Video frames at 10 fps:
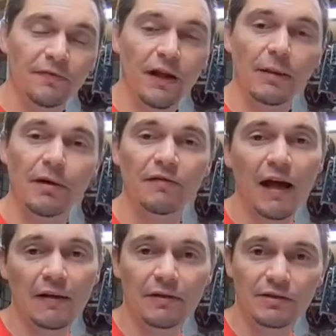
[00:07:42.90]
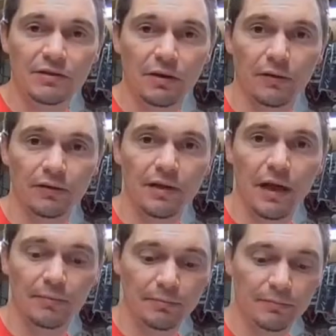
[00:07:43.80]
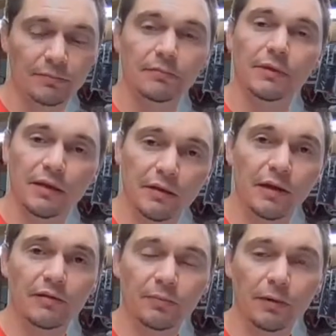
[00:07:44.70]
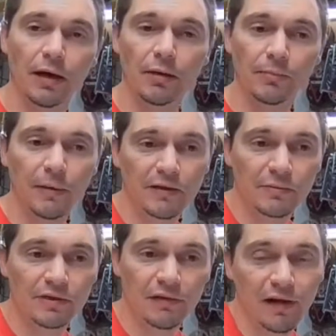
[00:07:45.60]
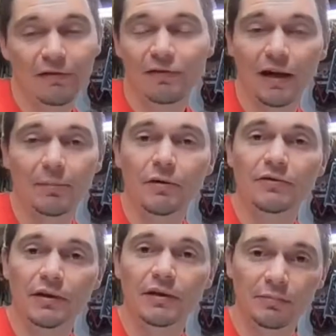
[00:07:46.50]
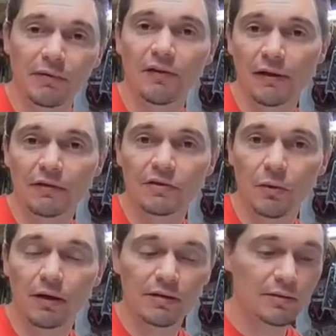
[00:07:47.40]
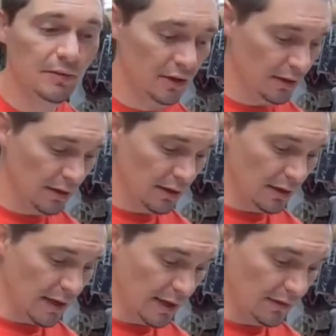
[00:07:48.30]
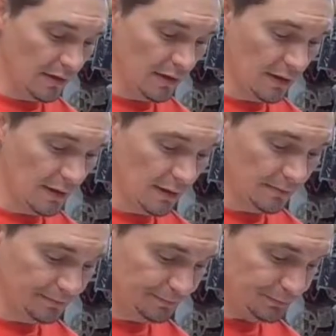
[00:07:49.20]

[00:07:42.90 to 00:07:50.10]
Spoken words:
flying my 5 inches all the time. That's which I fly mostly, is my 5-inch quads. Now the